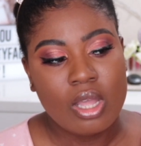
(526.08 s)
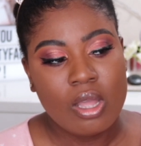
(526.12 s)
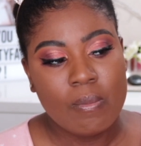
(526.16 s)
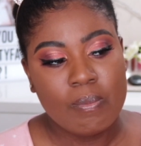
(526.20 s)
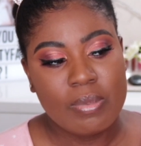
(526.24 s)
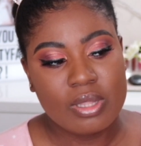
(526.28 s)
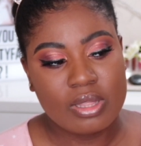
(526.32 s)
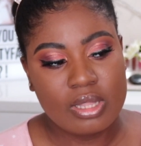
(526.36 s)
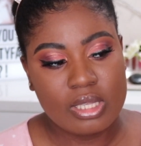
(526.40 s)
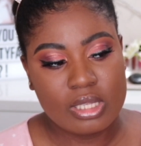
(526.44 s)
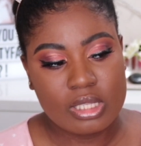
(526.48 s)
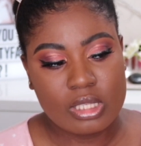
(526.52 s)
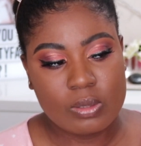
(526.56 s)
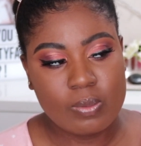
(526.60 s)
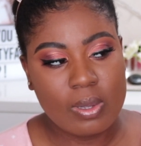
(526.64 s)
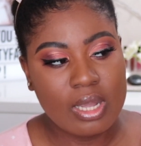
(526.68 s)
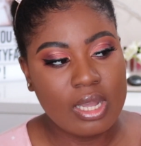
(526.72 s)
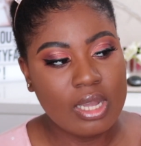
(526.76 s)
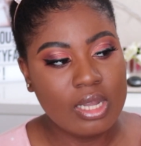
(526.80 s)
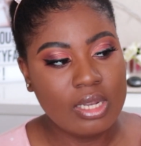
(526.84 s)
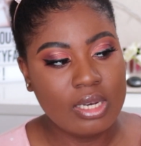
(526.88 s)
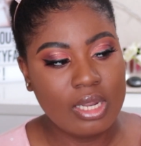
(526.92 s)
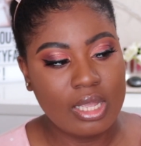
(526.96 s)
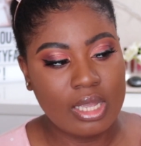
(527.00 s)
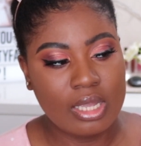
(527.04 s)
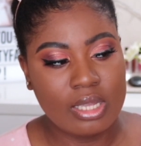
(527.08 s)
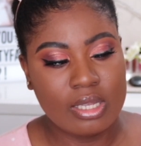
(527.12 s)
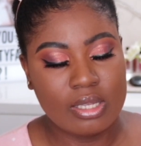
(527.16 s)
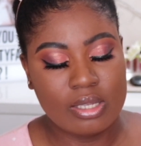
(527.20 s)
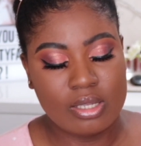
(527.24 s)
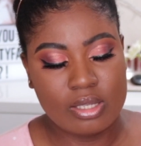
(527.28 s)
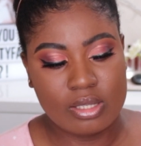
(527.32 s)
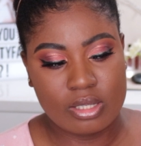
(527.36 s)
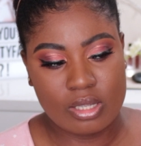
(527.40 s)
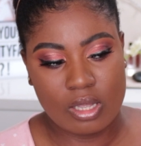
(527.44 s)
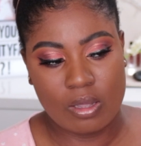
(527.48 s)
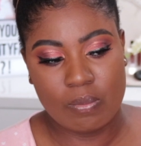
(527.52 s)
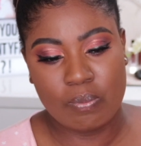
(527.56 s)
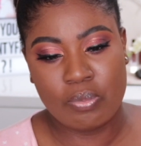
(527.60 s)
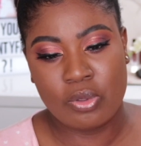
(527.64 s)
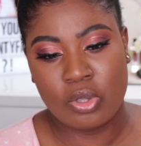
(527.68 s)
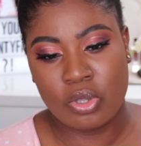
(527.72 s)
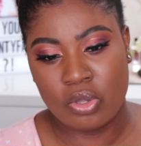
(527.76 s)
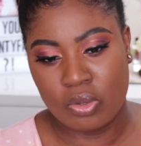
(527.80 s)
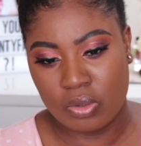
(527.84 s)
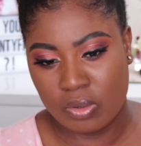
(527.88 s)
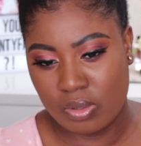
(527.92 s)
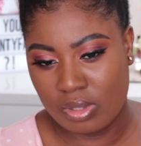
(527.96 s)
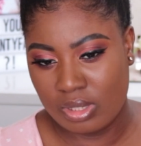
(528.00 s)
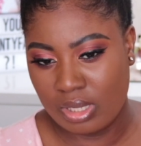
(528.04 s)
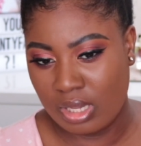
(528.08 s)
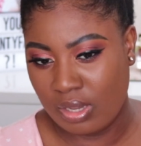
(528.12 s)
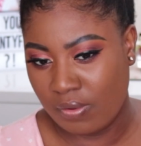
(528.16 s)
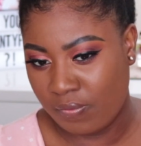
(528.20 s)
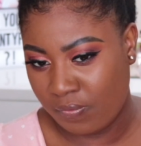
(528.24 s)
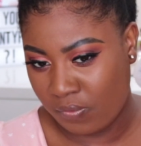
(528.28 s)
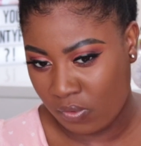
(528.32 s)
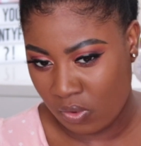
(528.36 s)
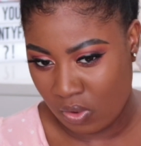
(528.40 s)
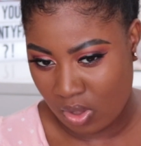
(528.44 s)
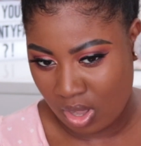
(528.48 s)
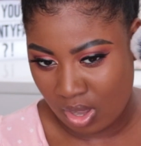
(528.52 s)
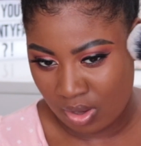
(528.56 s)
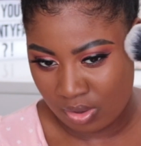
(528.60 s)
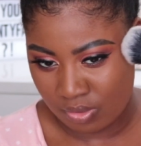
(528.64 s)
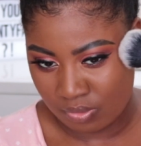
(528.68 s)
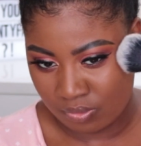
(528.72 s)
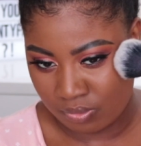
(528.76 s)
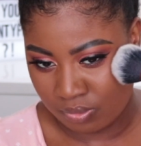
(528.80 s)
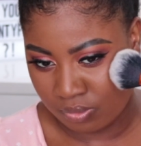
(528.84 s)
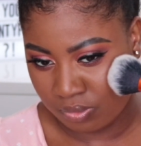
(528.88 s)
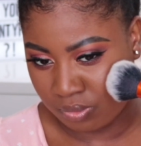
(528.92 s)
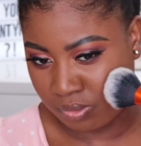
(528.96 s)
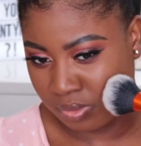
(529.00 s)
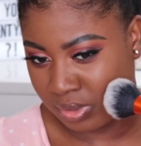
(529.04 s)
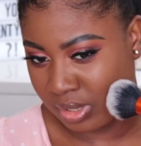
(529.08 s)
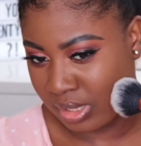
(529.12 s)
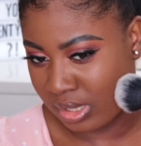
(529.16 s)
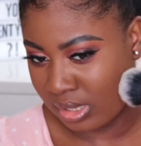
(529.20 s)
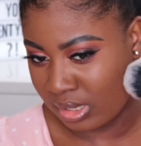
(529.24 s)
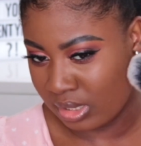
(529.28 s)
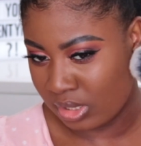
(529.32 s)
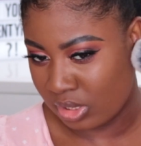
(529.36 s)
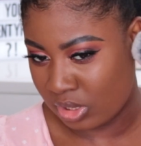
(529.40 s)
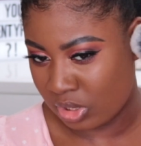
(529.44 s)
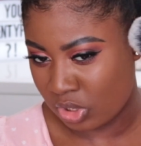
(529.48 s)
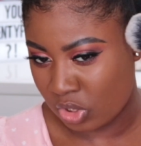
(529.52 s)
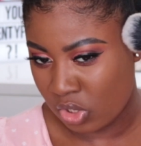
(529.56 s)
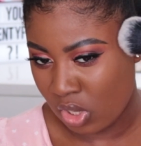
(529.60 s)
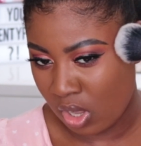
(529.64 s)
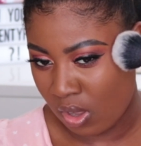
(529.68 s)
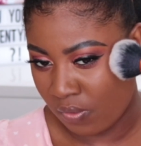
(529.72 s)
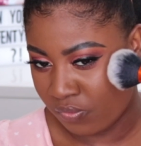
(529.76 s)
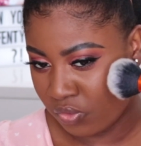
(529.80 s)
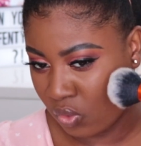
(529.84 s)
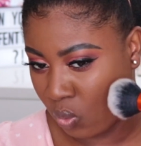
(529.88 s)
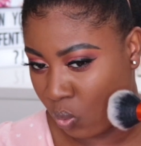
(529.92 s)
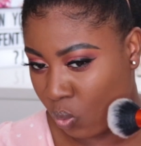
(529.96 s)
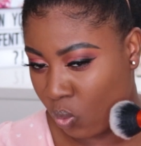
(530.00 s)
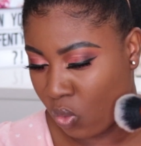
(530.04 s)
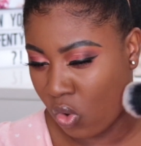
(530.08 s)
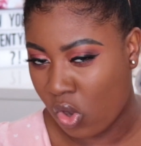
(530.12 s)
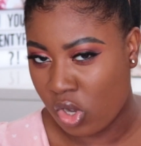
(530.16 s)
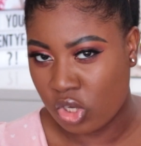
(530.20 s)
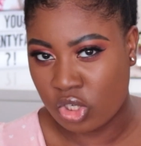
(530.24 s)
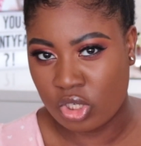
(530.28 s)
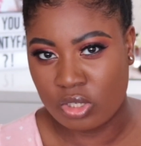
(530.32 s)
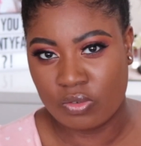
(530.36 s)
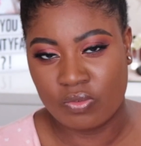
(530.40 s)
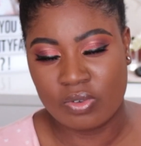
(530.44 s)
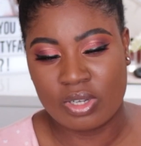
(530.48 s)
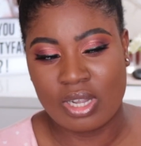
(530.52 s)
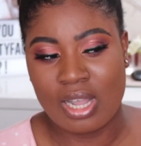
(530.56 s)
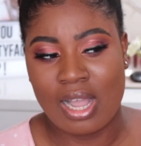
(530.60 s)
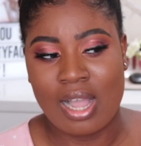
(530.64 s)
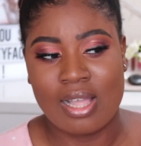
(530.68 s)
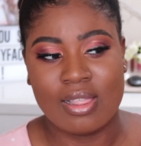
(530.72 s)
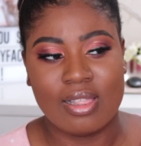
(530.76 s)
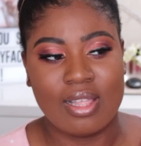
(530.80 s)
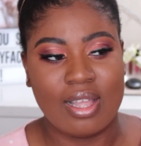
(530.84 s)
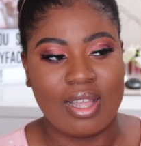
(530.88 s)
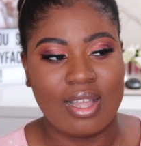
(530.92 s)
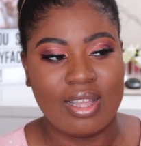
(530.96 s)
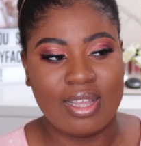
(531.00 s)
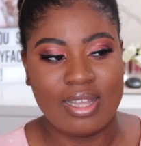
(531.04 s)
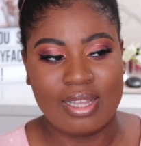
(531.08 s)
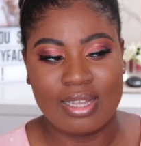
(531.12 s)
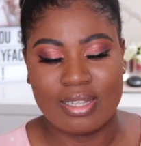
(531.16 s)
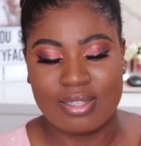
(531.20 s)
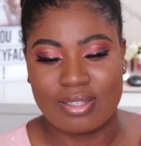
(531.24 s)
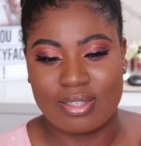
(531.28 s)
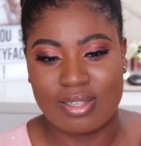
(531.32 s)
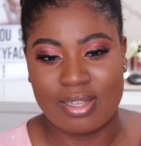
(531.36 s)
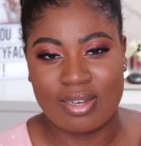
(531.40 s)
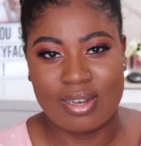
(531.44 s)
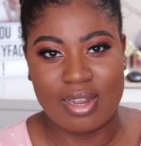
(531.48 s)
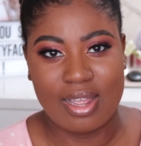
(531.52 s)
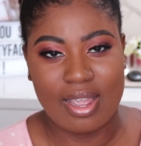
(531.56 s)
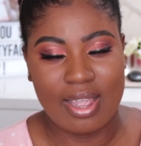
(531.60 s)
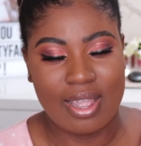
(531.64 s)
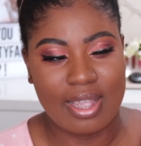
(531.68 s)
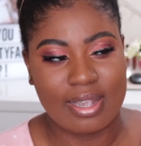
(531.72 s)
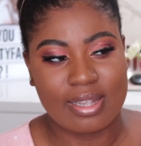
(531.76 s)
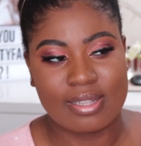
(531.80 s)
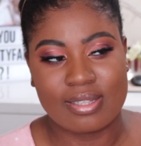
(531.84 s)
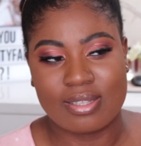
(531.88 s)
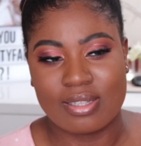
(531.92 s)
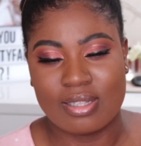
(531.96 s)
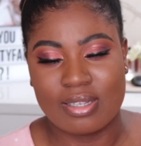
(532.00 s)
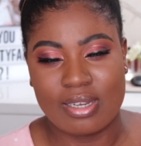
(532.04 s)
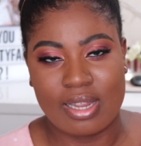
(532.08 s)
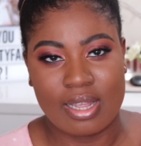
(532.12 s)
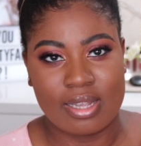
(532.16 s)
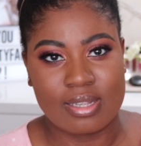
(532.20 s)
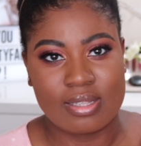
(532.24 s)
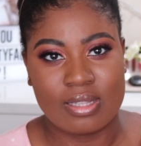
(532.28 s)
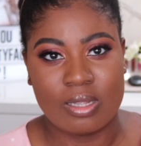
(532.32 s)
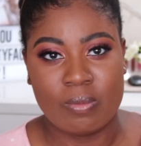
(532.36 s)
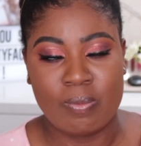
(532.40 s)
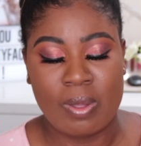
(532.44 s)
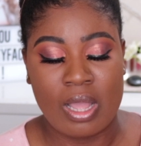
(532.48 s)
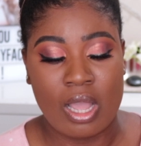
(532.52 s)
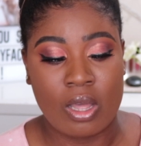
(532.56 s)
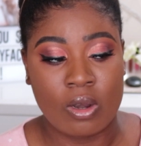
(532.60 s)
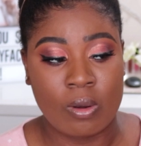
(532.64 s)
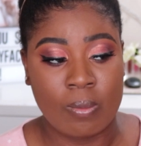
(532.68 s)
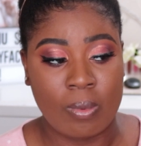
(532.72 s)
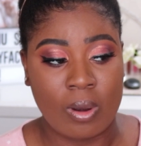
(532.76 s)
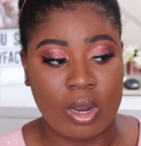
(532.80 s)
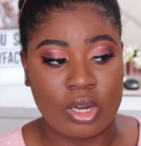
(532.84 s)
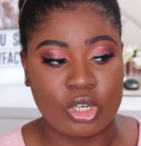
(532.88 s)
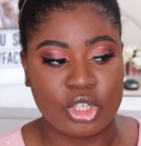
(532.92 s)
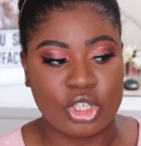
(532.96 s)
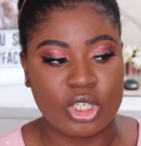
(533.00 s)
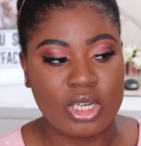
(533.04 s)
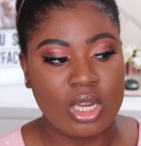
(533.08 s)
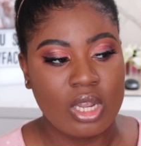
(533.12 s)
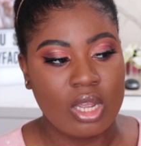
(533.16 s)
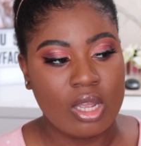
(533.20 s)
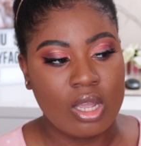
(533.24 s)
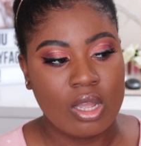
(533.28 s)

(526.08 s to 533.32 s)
But this one is purely for a really soft wash of color. It's an excellent powder brush.